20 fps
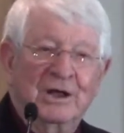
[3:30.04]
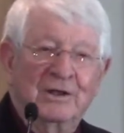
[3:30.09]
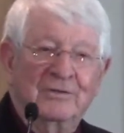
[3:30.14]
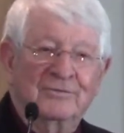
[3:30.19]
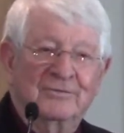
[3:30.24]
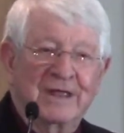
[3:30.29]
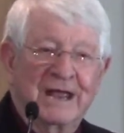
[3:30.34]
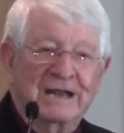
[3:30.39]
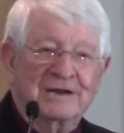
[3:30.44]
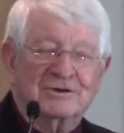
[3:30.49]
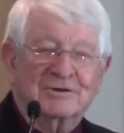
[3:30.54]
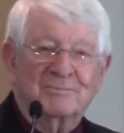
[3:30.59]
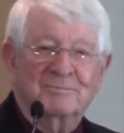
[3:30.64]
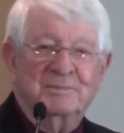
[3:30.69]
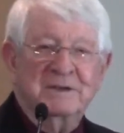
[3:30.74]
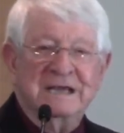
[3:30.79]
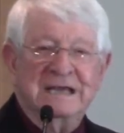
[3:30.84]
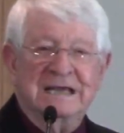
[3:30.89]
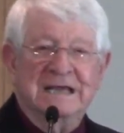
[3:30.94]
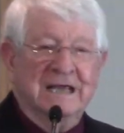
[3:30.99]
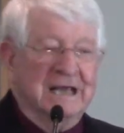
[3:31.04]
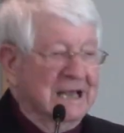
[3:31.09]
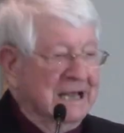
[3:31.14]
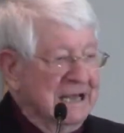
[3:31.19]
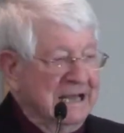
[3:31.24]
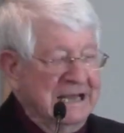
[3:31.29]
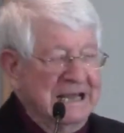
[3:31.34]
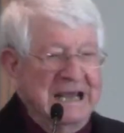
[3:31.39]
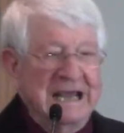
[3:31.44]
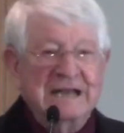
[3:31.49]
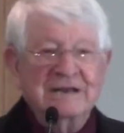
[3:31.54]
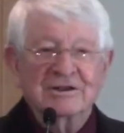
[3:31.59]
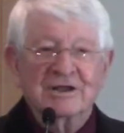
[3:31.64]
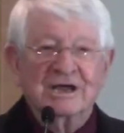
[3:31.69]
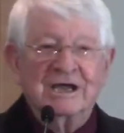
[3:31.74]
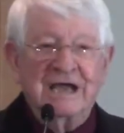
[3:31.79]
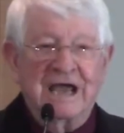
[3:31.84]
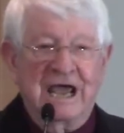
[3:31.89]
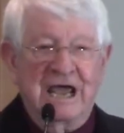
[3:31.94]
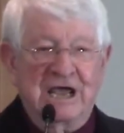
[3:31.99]
than to be in the
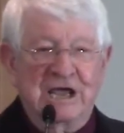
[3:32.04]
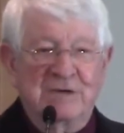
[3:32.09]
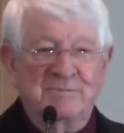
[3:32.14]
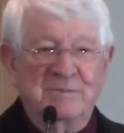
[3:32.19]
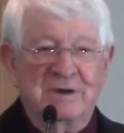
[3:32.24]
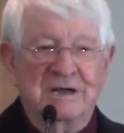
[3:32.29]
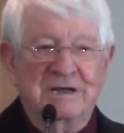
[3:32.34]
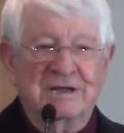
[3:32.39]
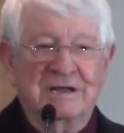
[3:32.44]
game